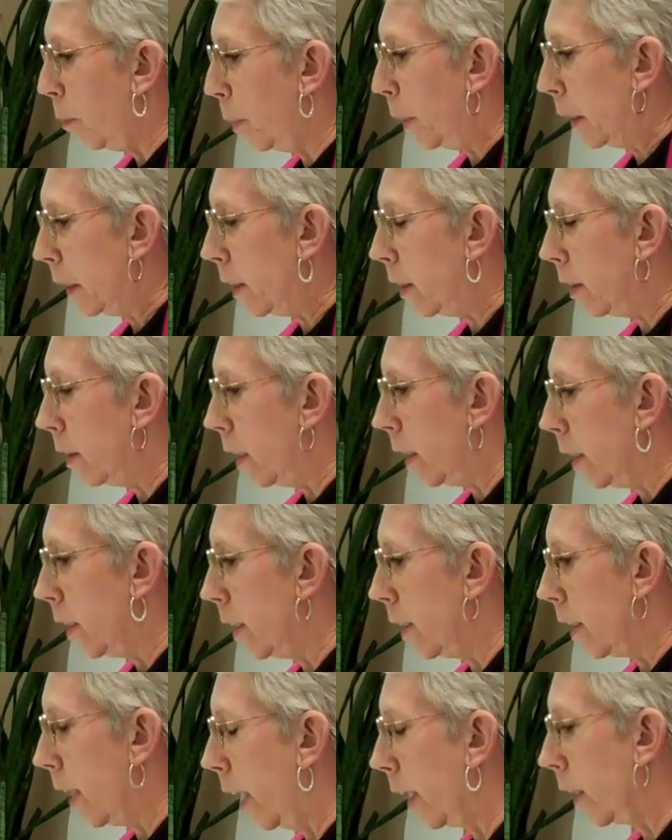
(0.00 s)
but
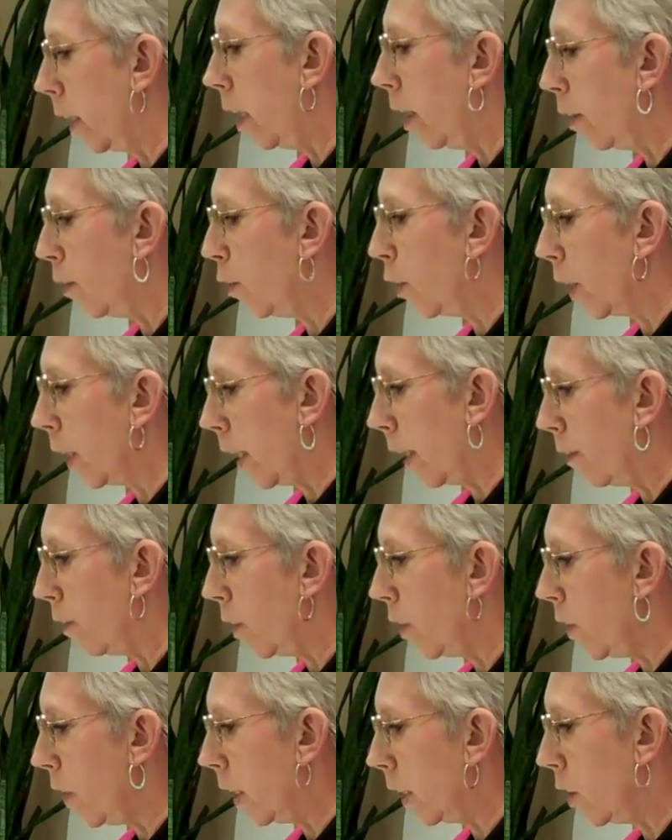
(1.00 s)
it's not covering
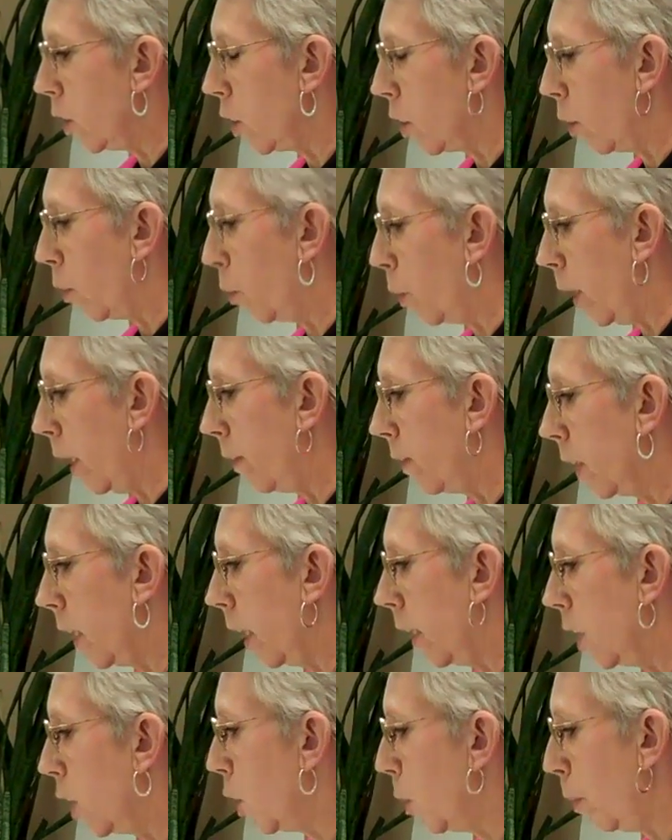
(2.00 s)
everything, so we have to
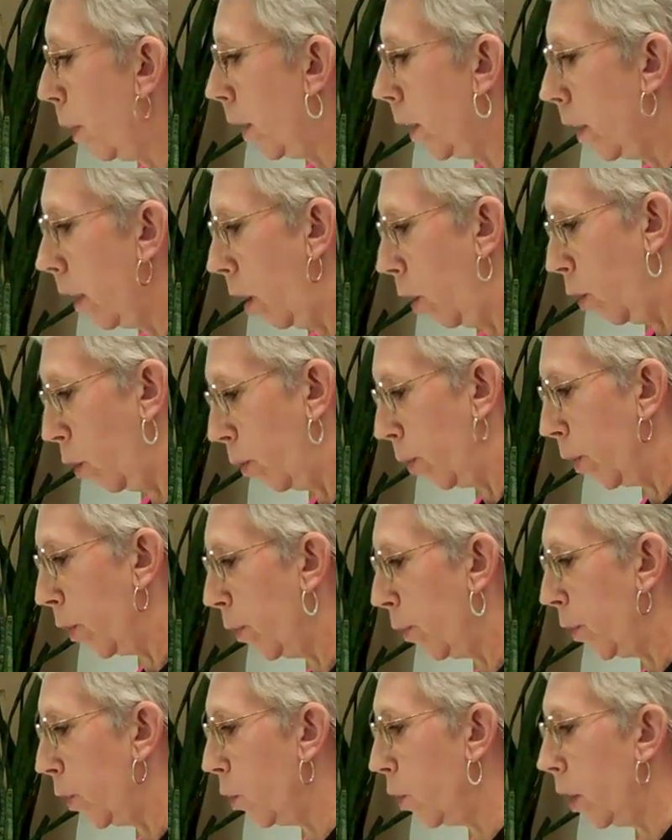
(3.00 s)
kind of spread it out over
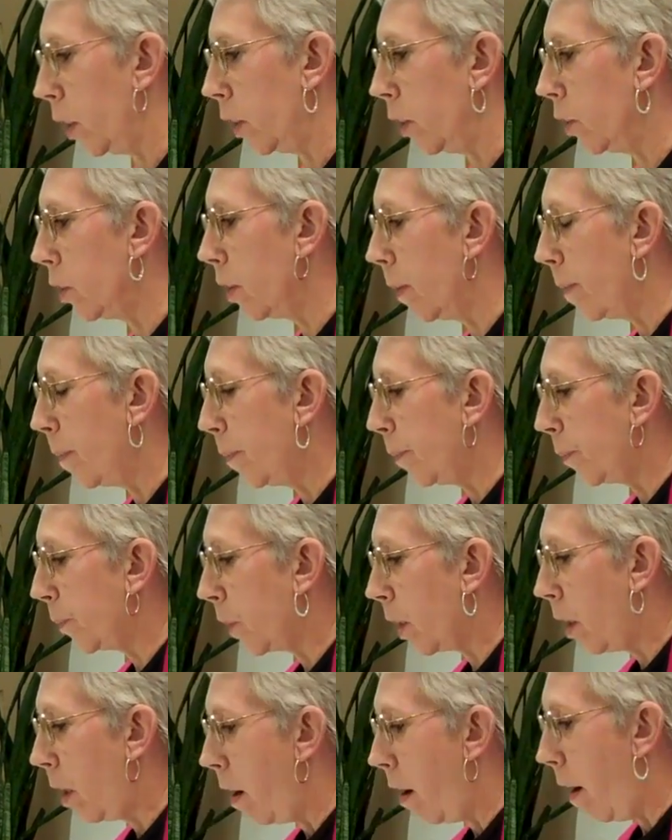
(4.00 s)
a few years.
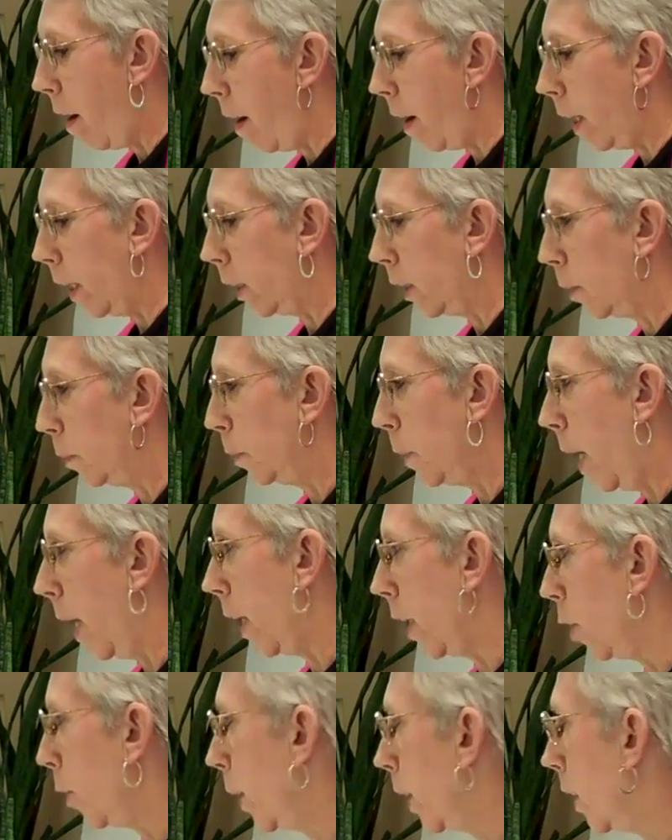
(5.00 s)

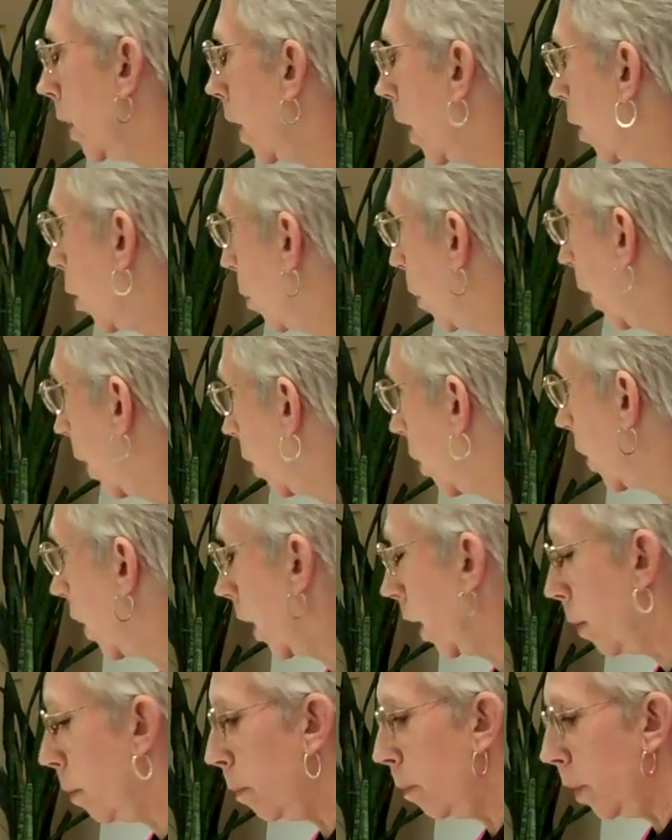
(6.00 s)
Hiring the other
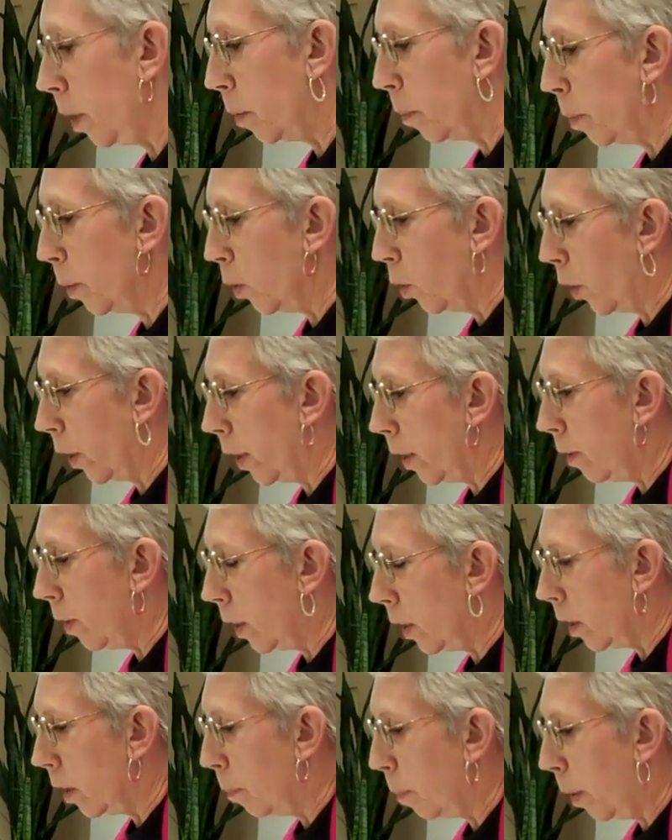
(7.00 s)
part-time employee
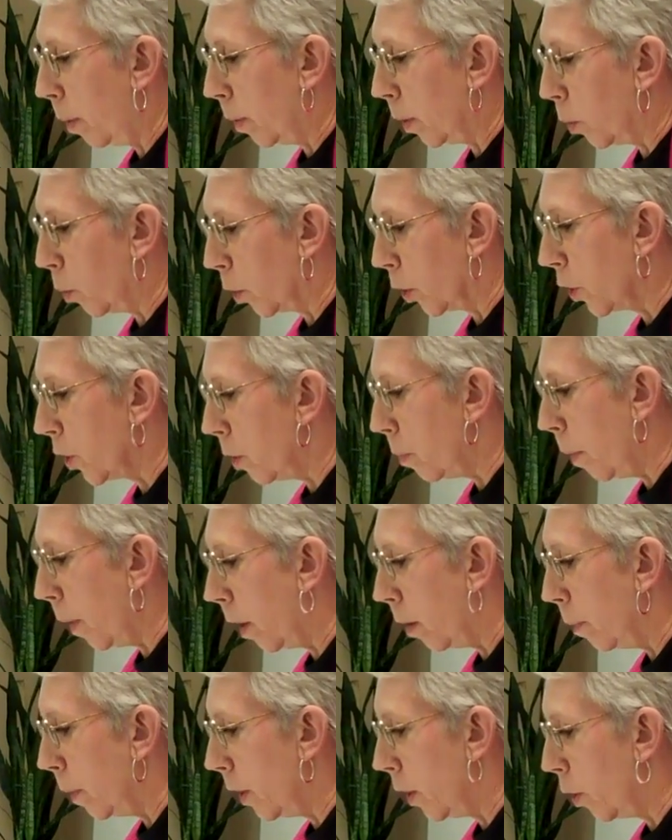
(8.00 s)
in the Public Works
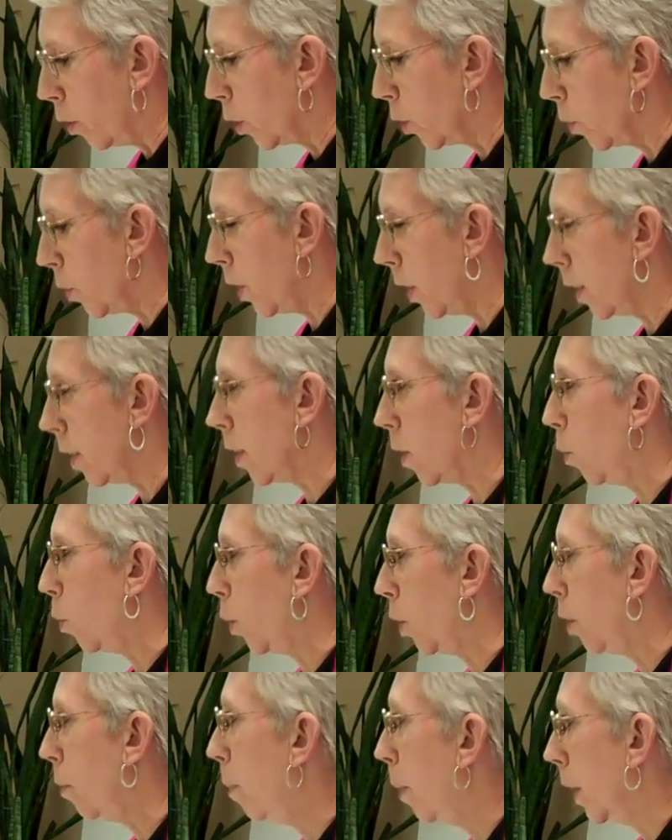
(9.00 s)
Department, those are things that
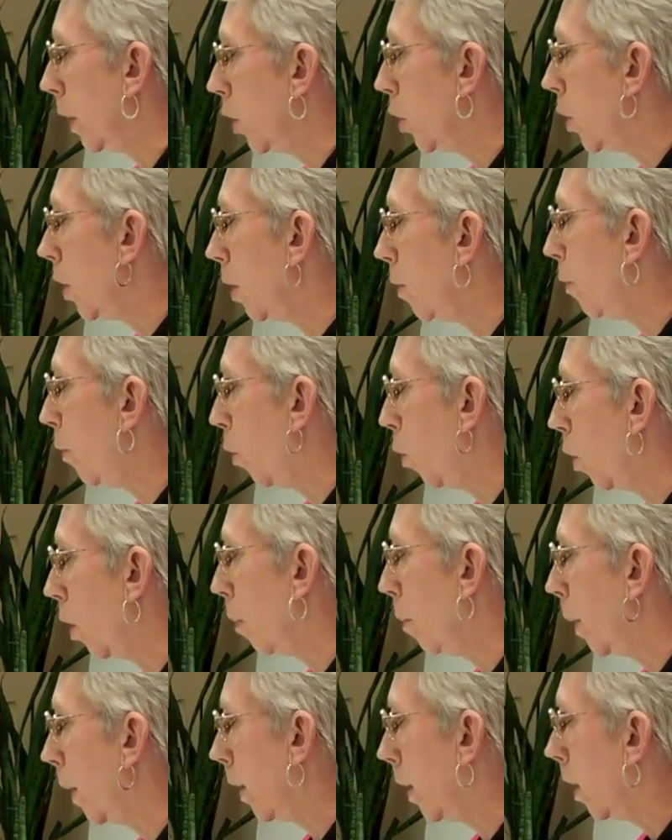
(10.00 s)
weren't budgeted
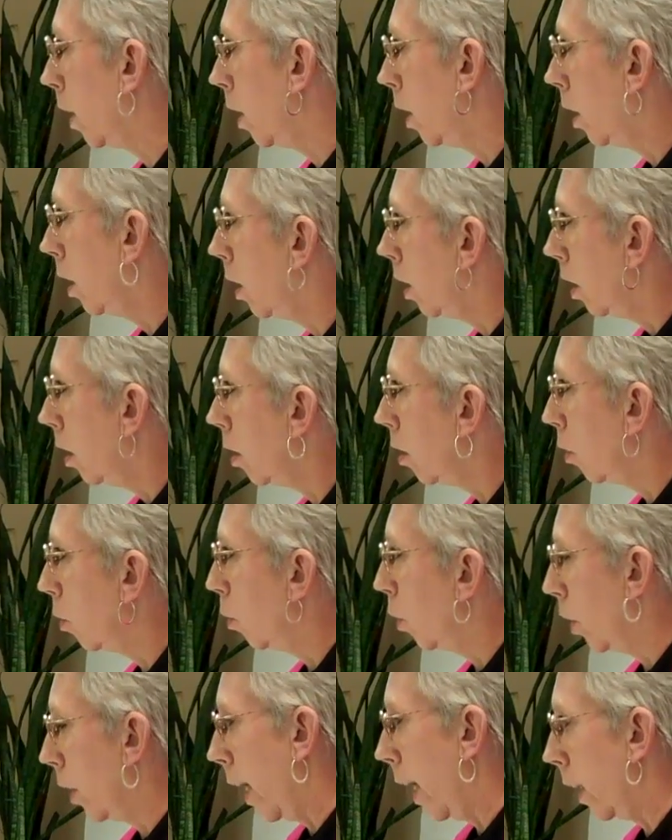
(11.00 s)
for, but
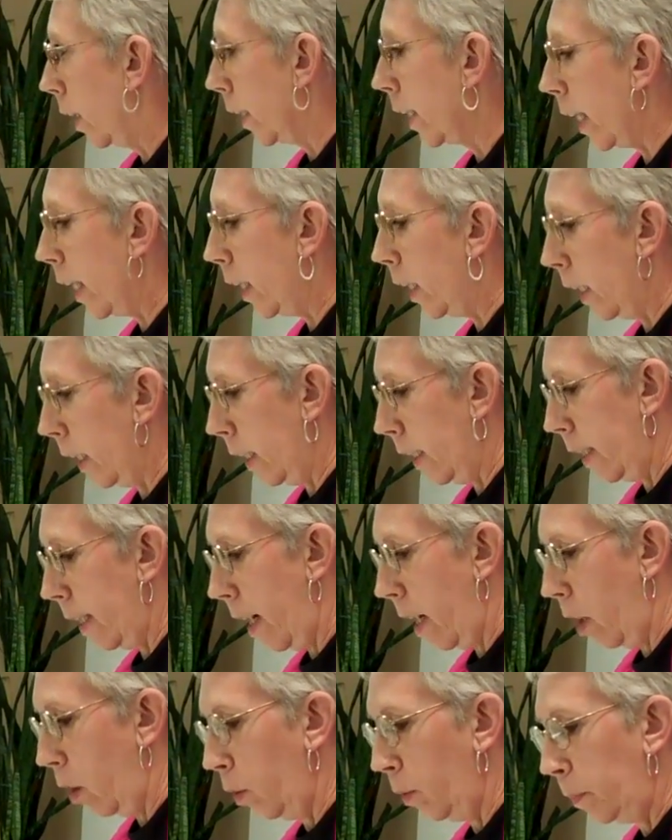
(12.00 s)
we're allocating it
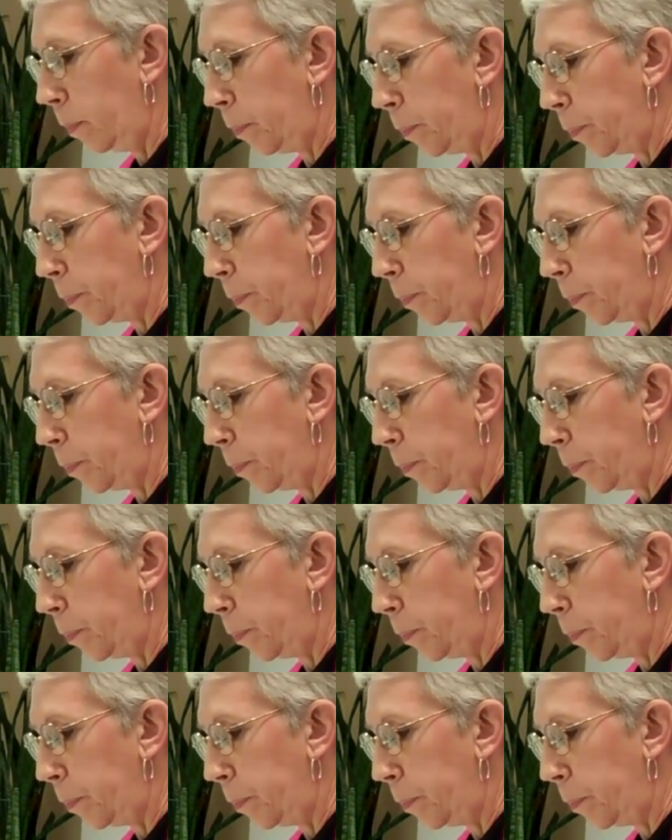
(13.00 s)
now.